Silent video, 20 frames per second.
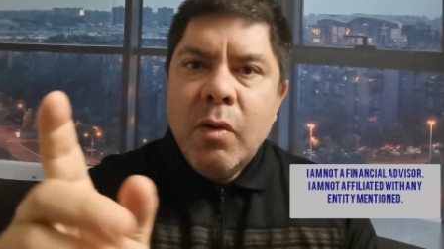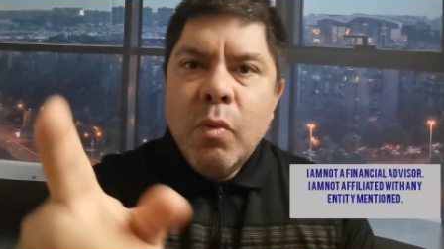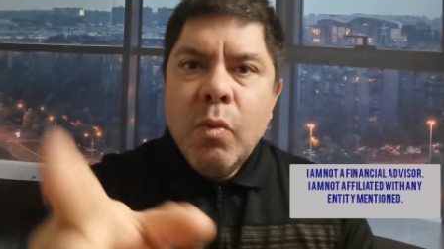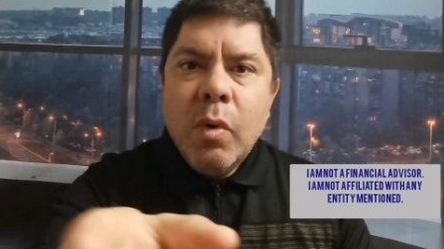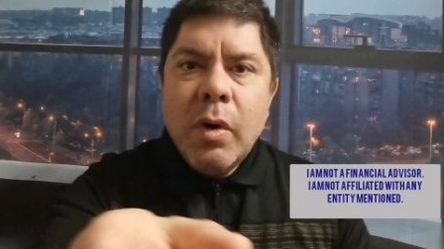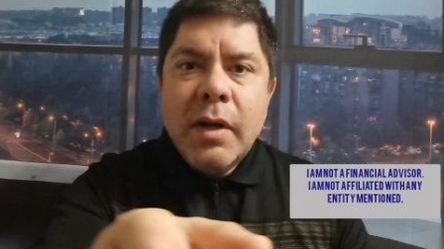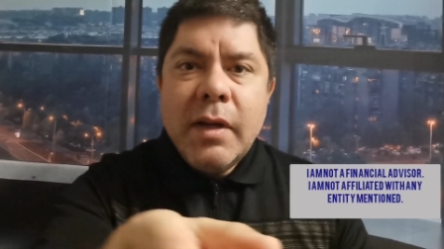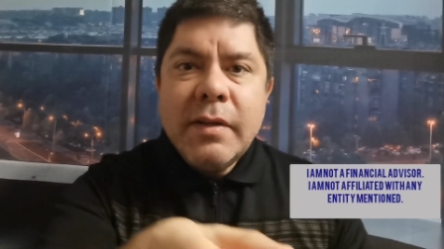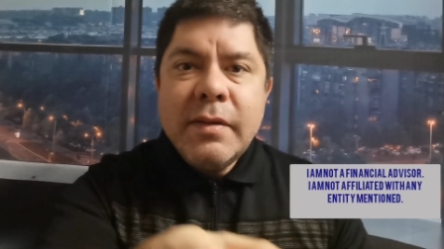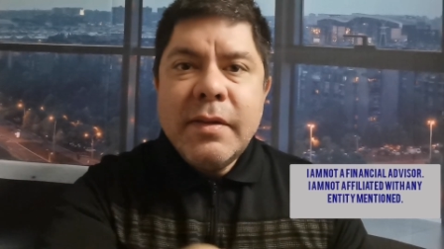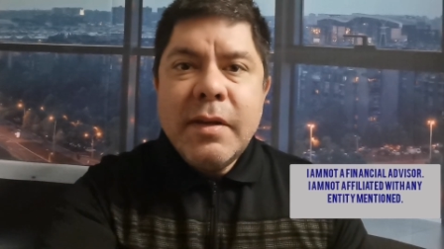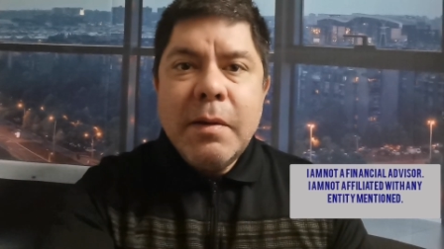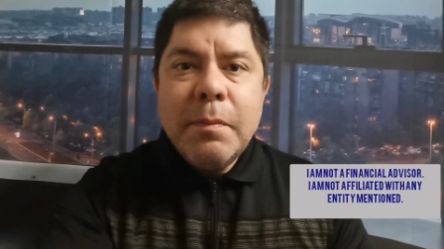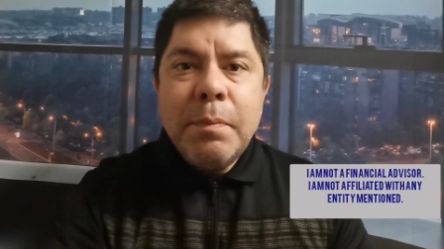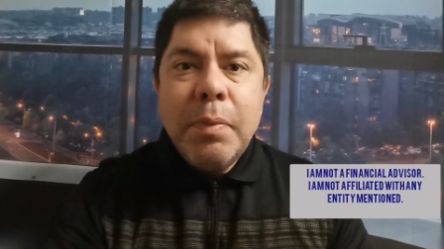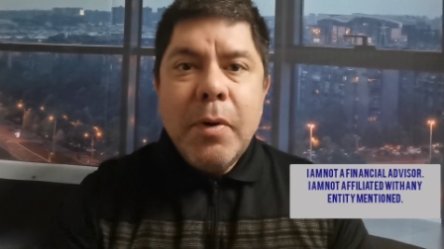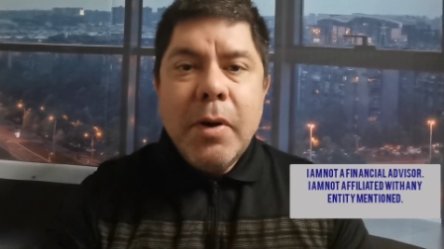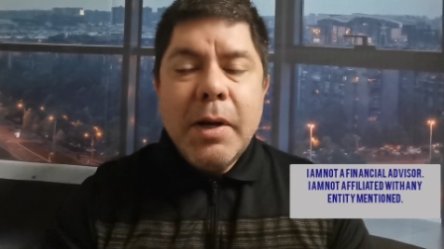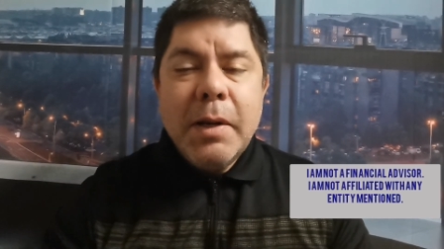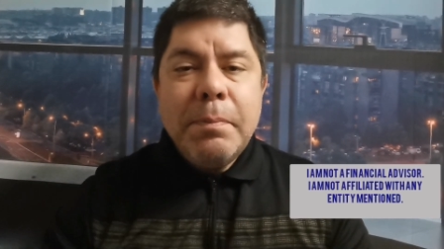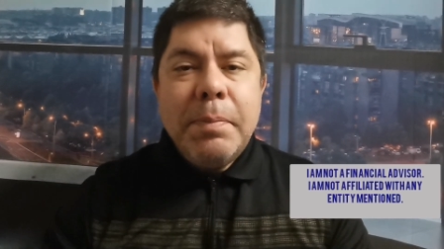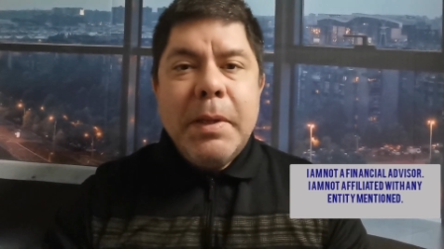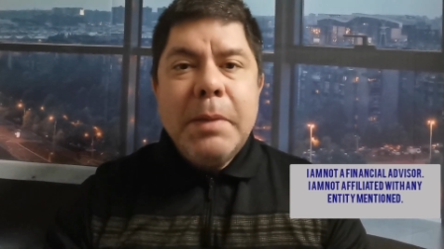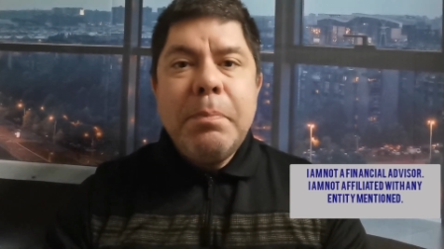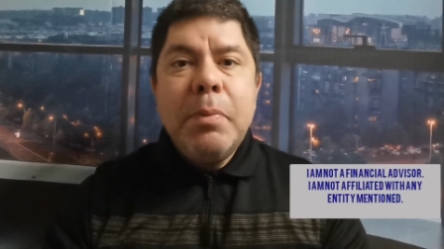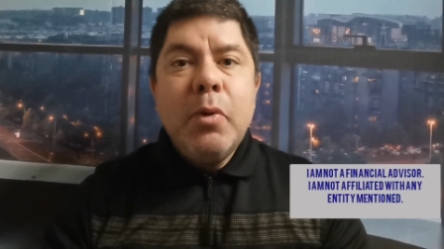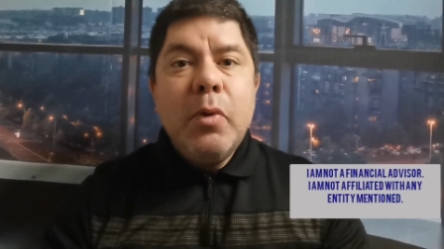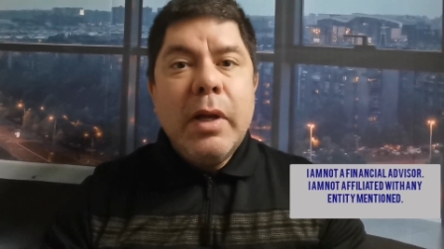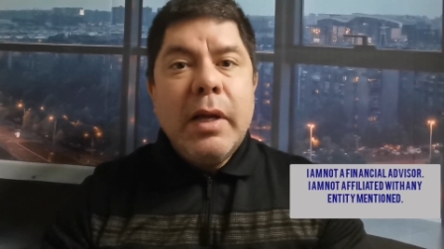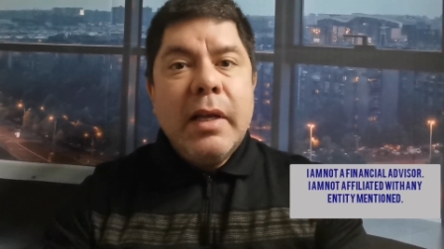What is up, party
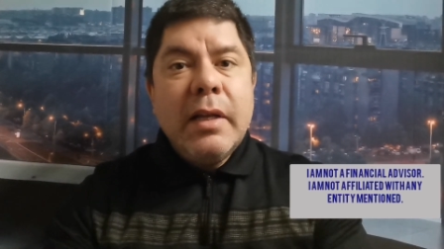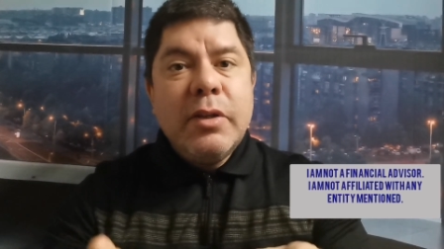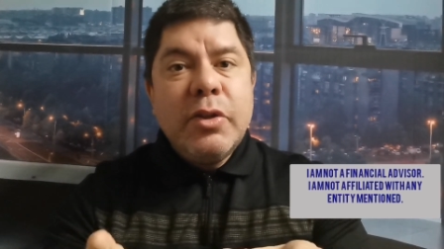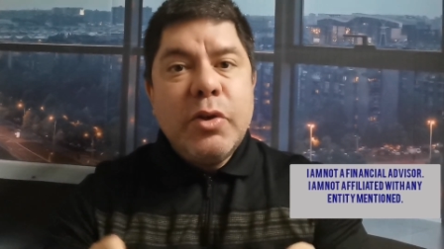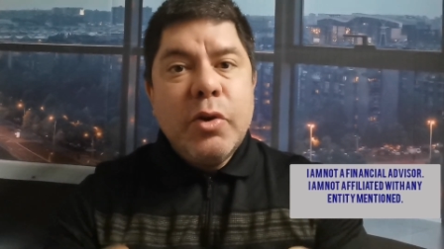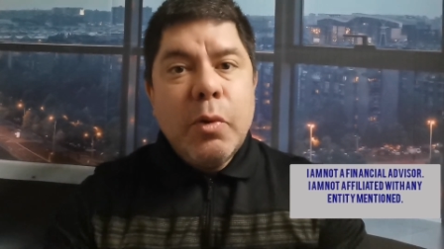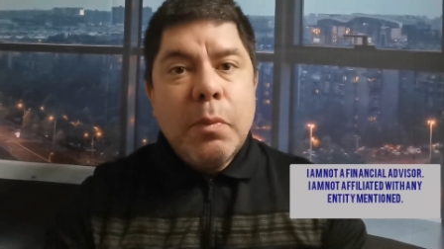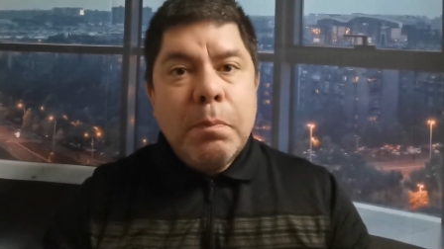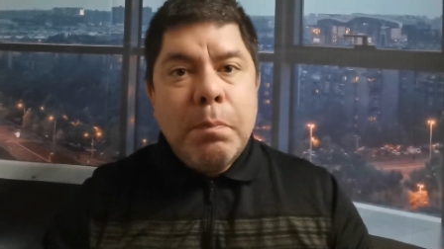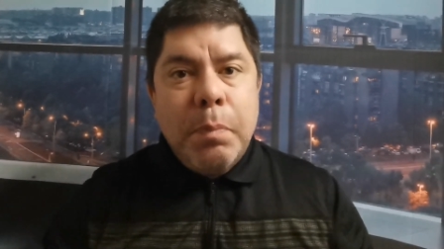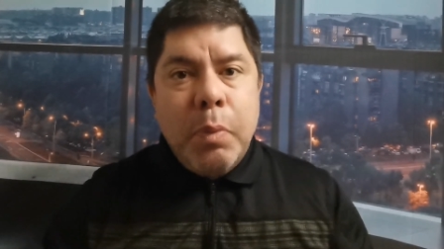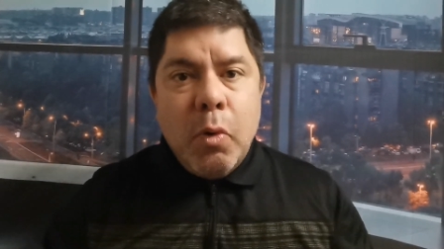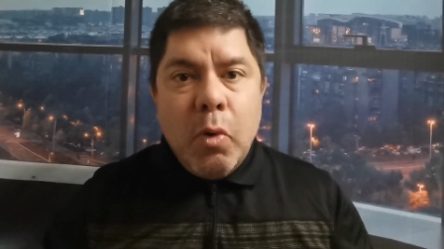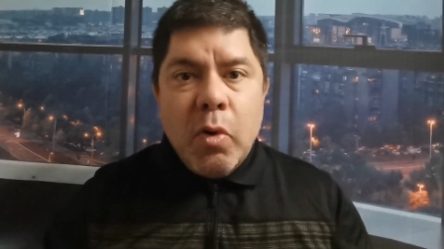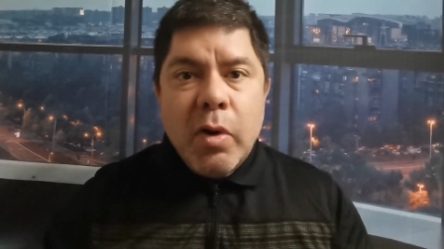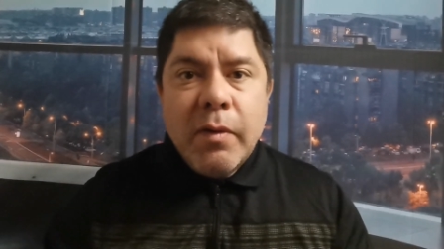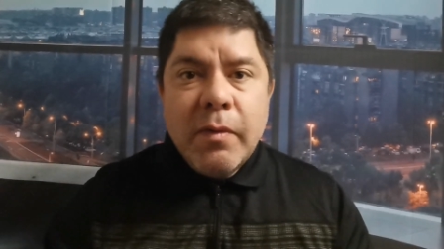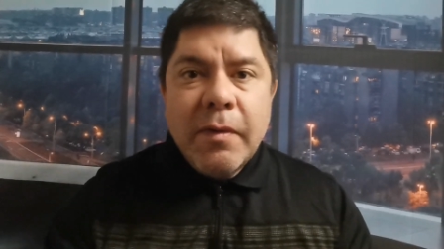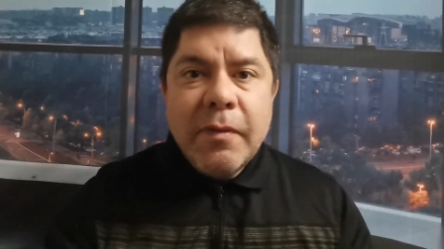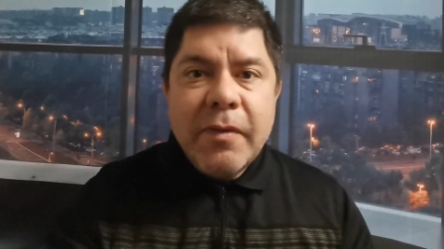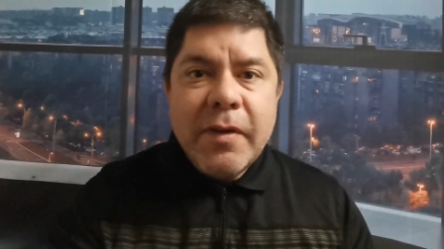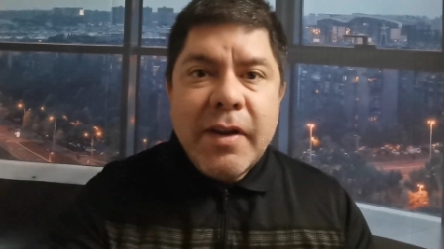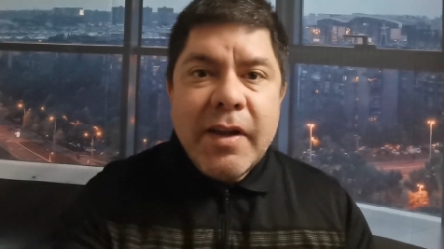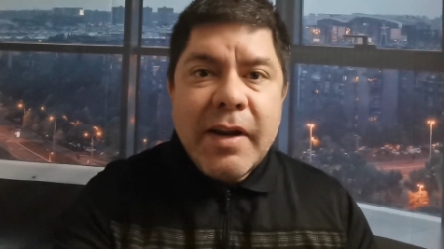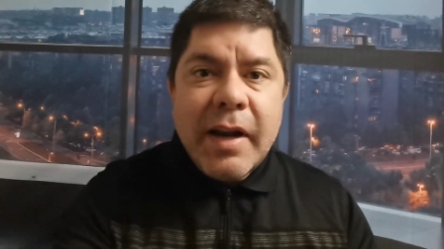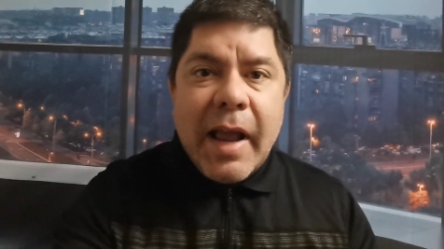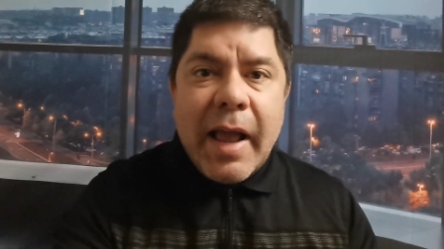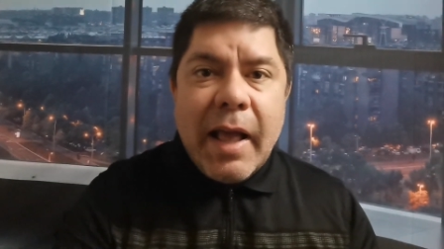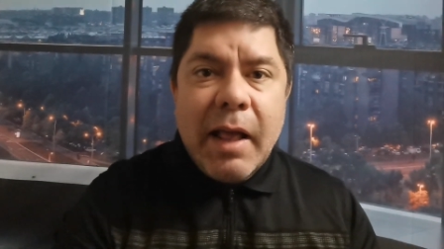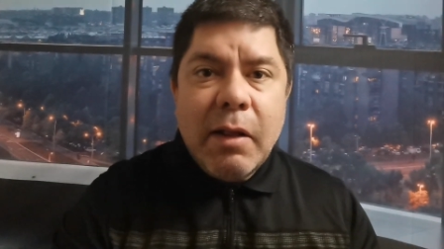people? It's your boy with
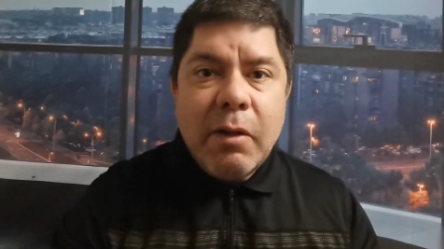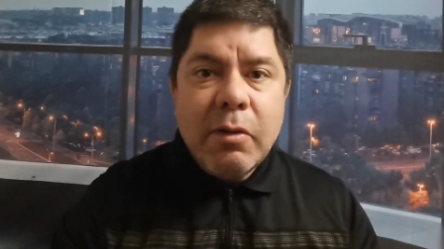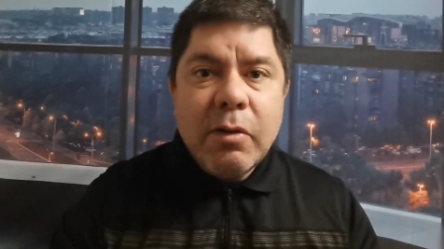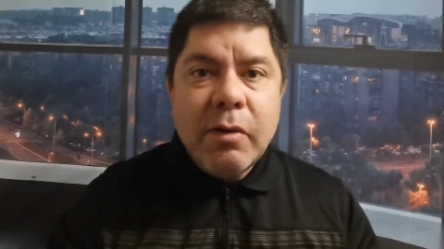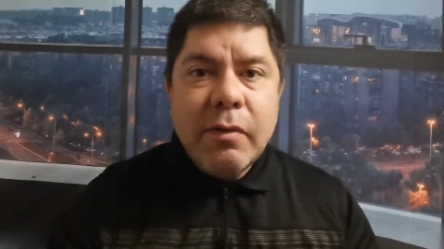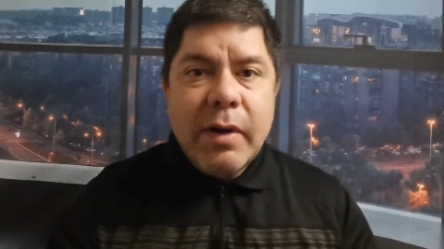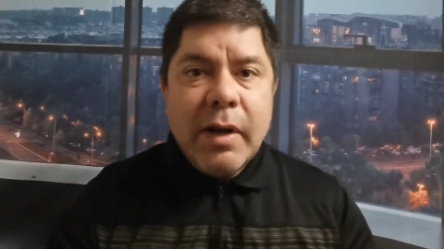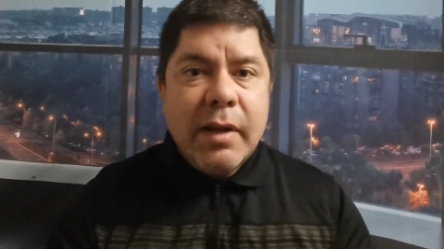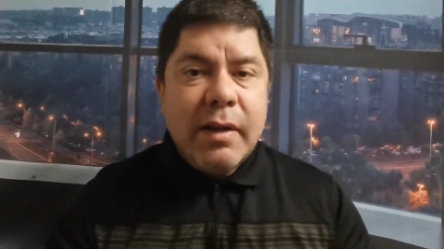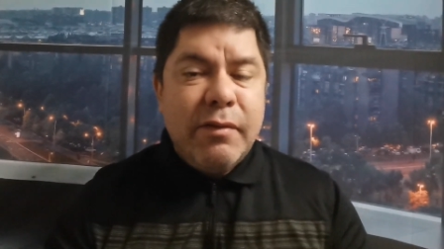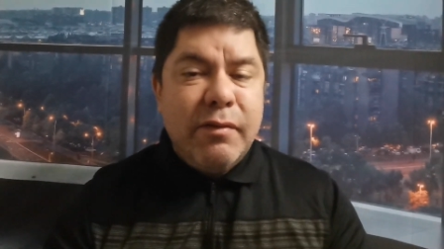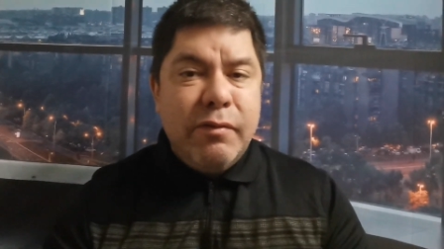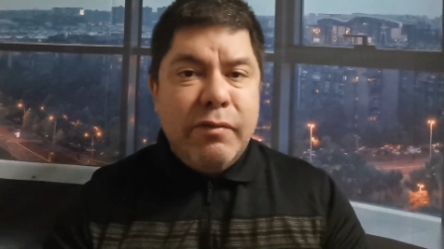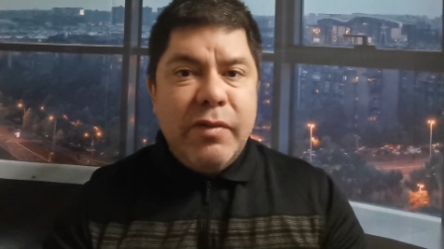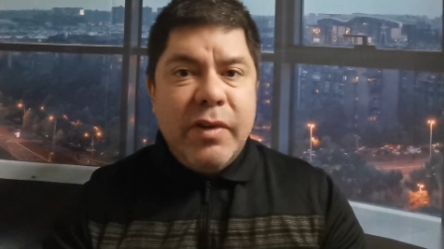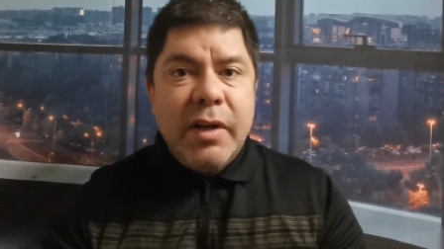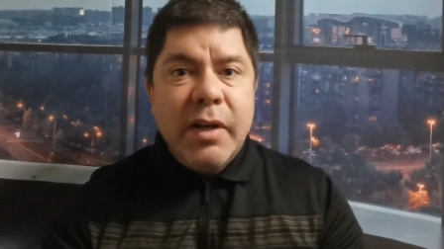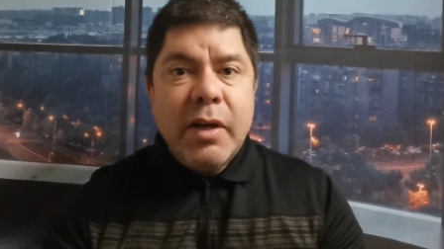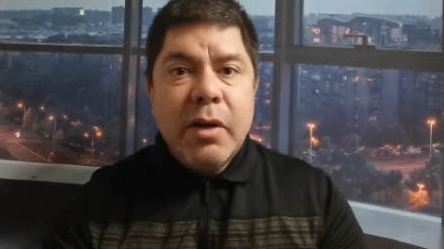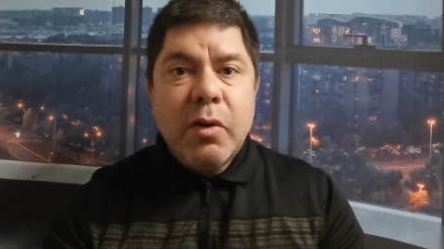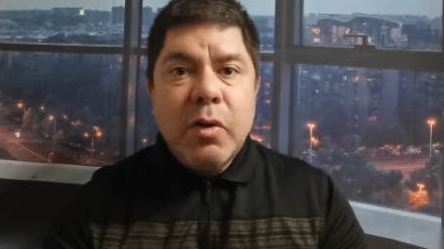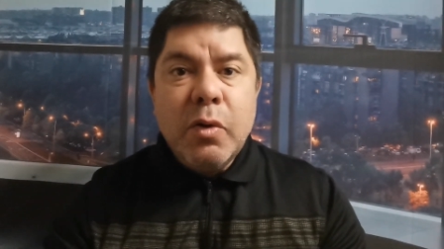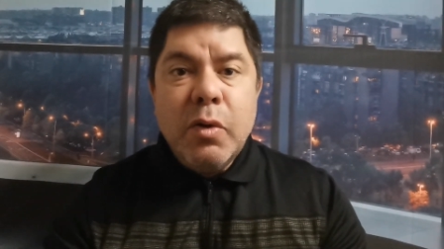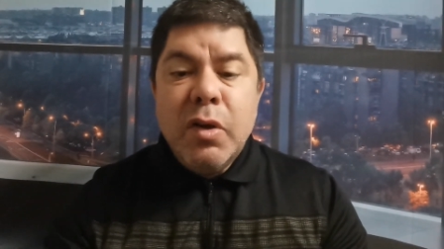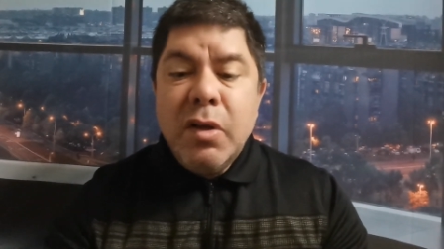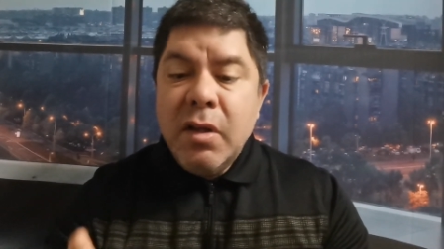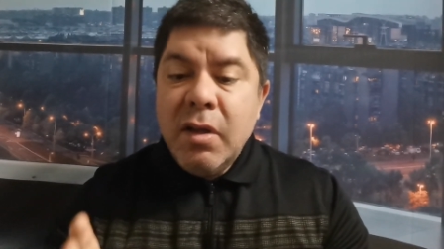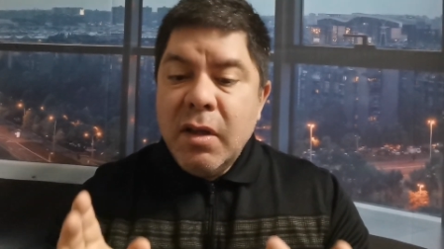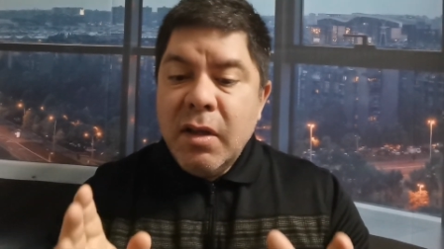another Algorand video.